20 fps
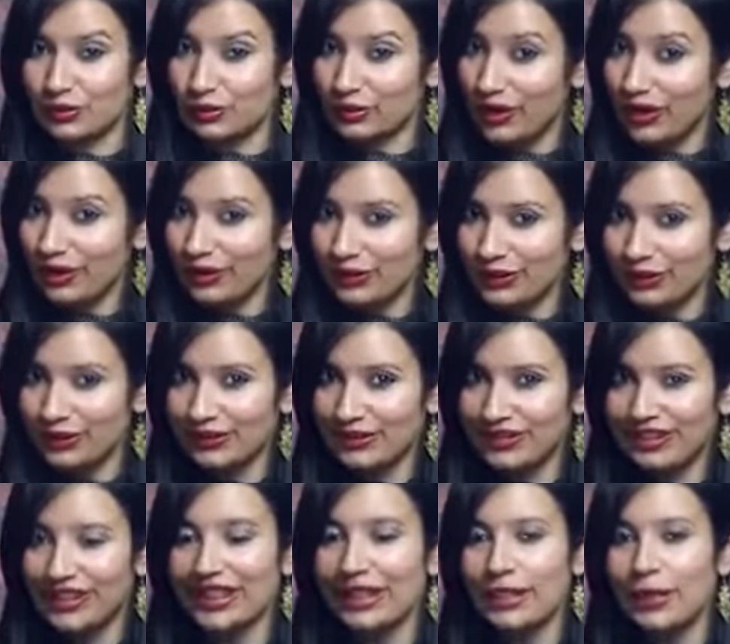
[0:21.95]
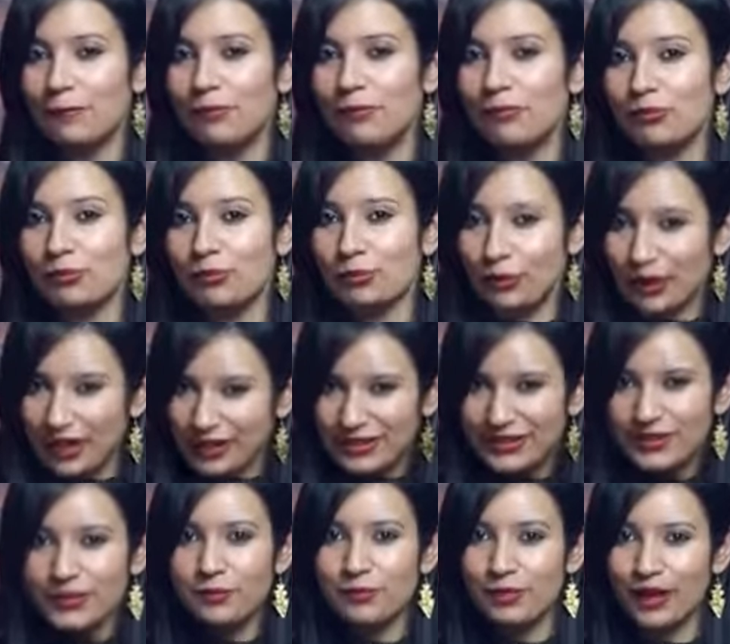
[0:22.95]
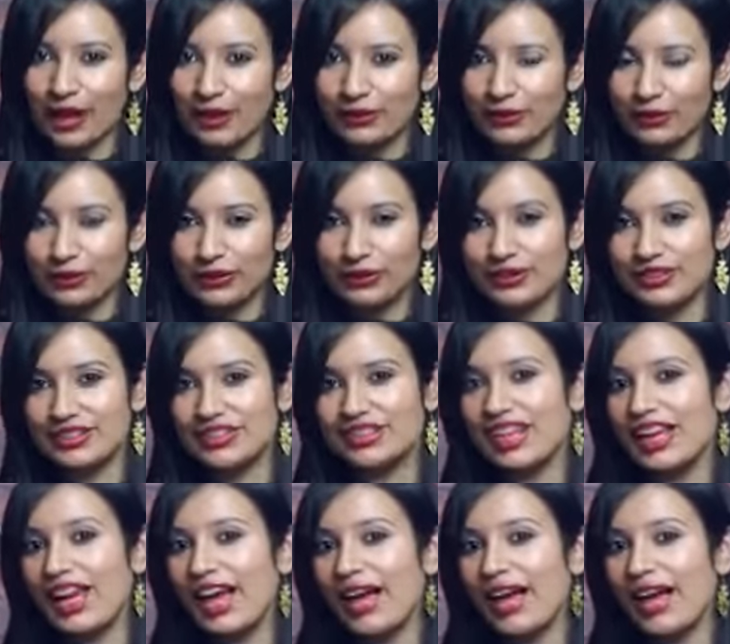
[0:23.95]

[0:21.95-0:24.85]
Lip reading: rather, they embrace the barriers